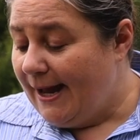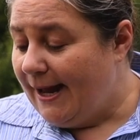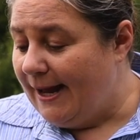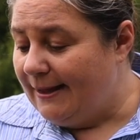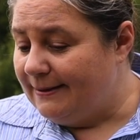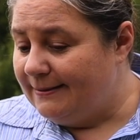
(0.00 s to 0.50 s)

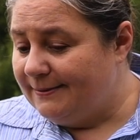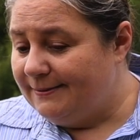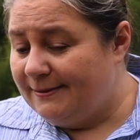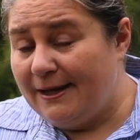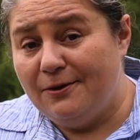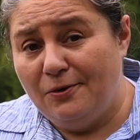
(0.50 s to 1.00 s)

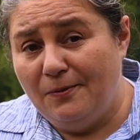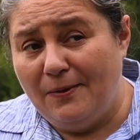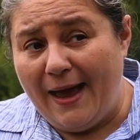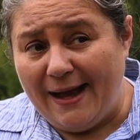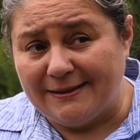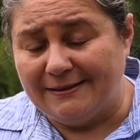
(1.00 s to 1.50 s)
And they do
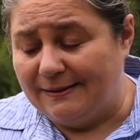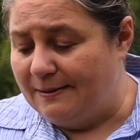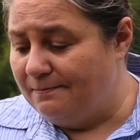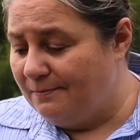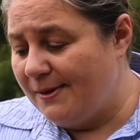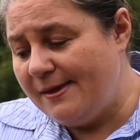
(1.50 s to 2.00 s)
excellent,
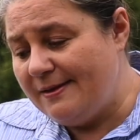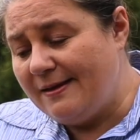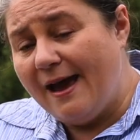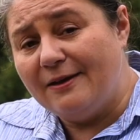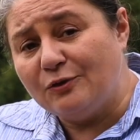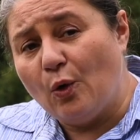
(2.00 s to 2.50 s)
but these
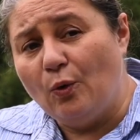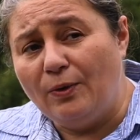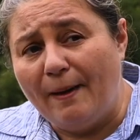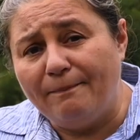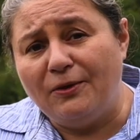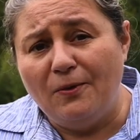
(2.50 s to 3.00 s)
guys hold
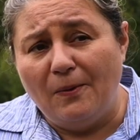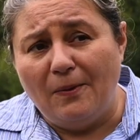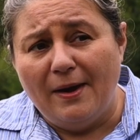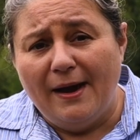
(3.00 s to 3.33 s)
up too.